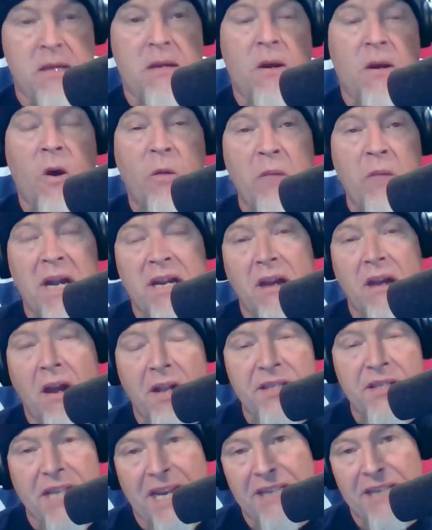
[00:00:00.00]
Oh my God,
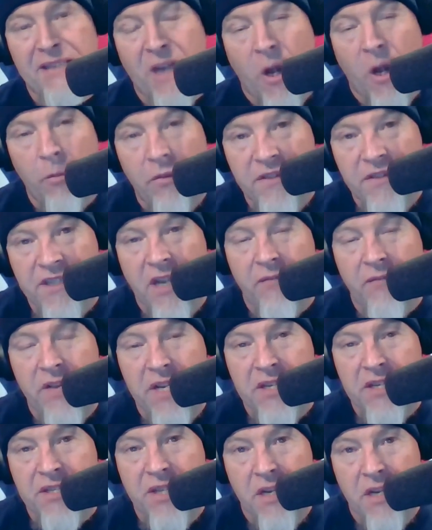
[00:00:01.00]
it's like a terrible
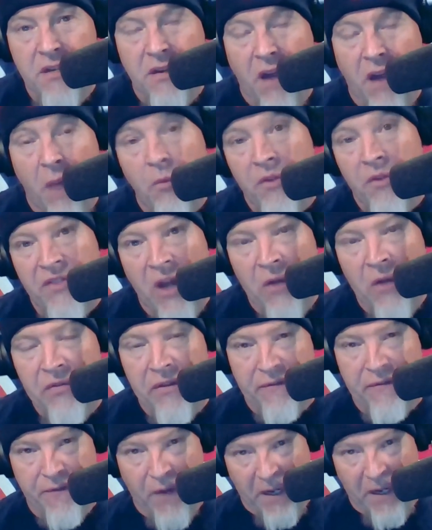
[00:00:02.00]
70s sitcom without
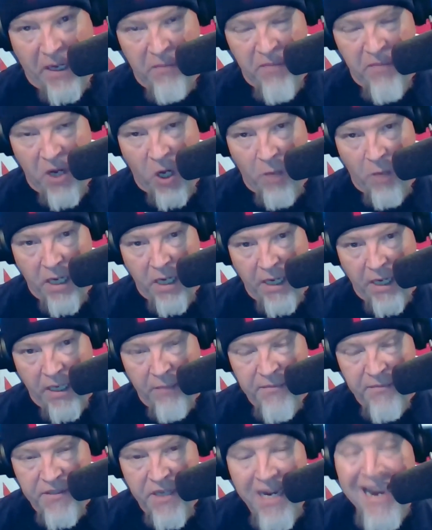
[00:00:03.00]
the fucking bell
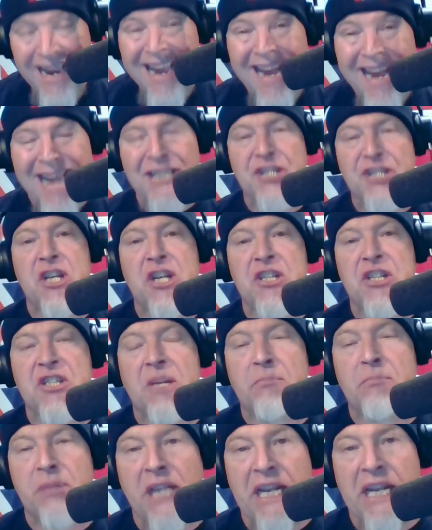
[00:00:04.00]
bottoms. It's just a
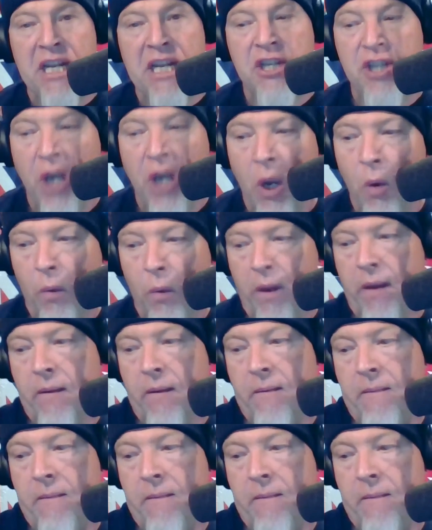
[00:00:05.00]
bloody joke.